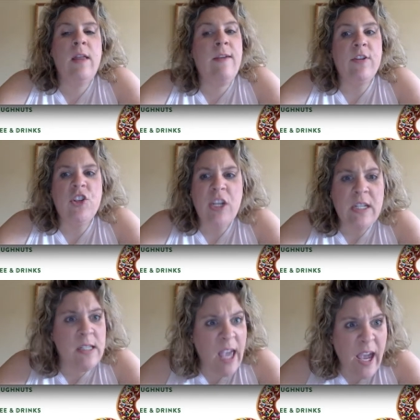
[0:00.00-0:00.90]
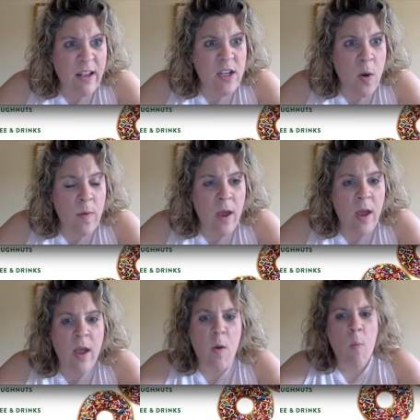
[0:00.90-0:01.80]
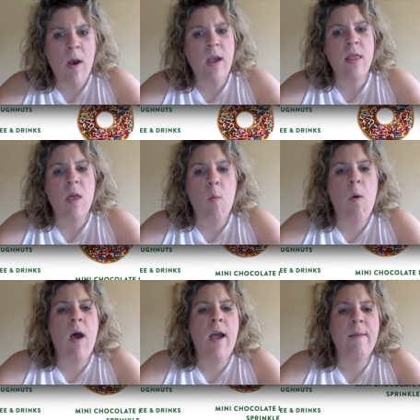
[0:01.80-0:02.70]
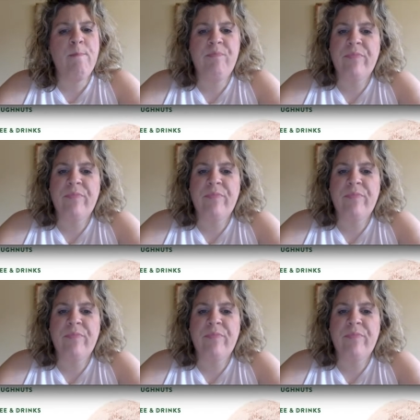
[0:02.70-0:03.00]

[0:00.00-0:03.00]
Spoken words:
they have a cheesecake donut. What in the what?